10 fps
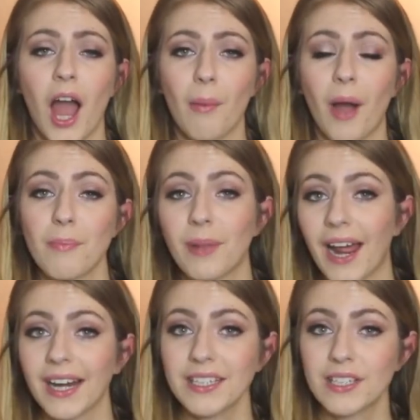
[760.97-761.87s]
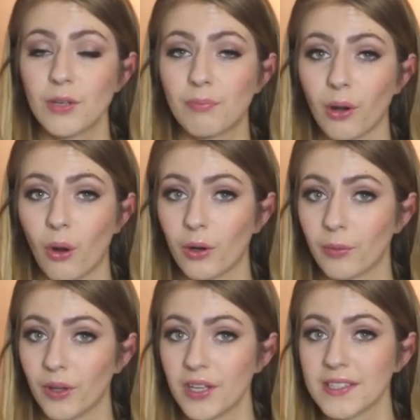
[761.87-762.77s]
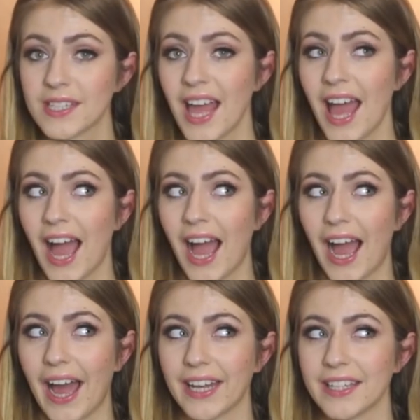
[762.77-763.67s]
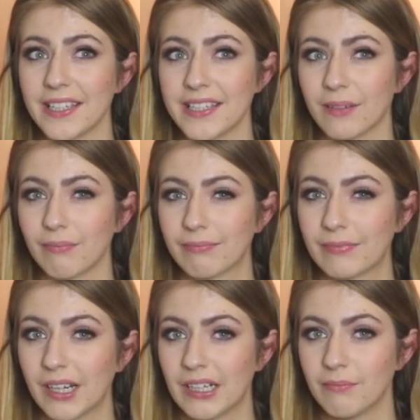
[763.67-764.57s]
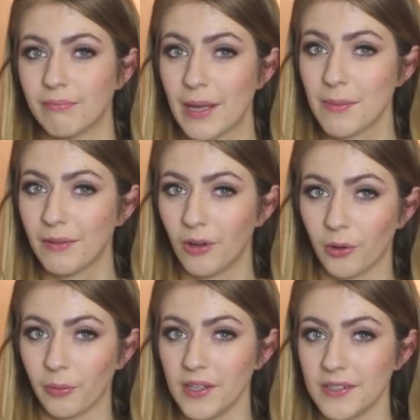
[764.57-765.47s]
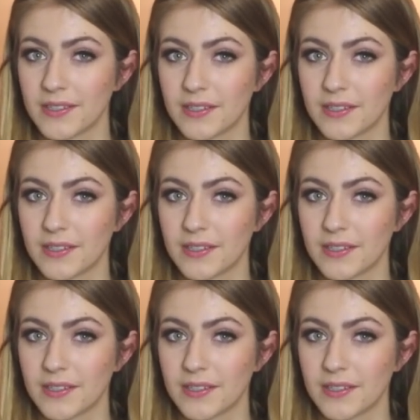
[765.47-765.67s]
I'm planning to do Vlogmas and maybe Vlogmas.